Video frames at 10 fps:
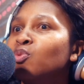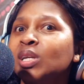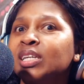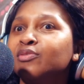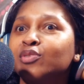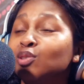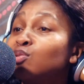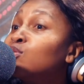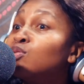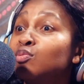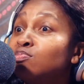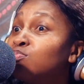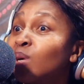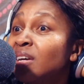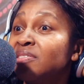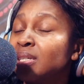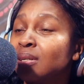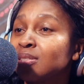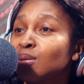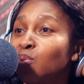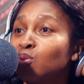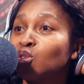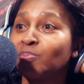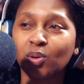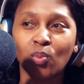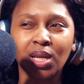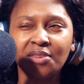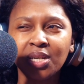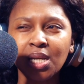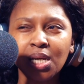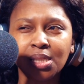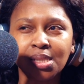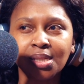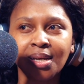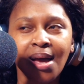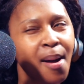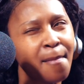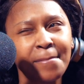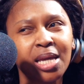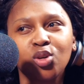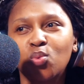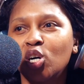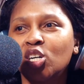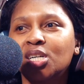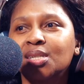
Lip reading: willing for you to do whatever, and I'll support you. But whatever it is, make it work.